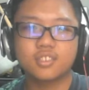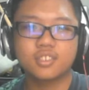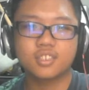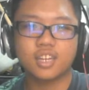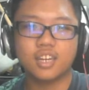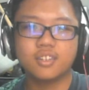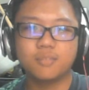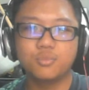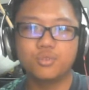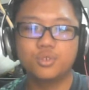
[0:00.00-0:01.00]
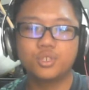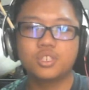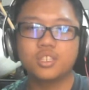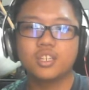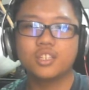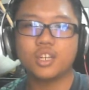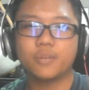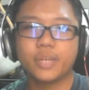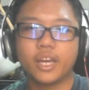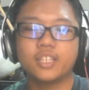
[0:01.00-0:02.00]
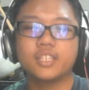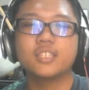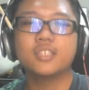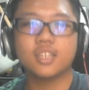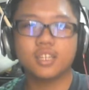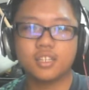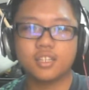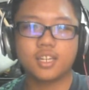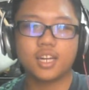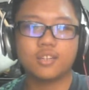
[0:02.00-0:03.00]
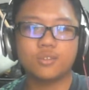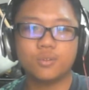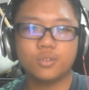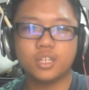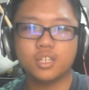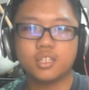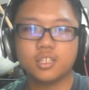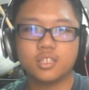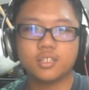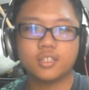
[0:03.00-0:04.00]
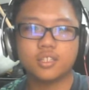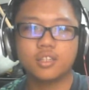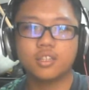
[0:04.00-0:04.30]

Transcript: Scaramouche. Tom Kenny, the guy who did the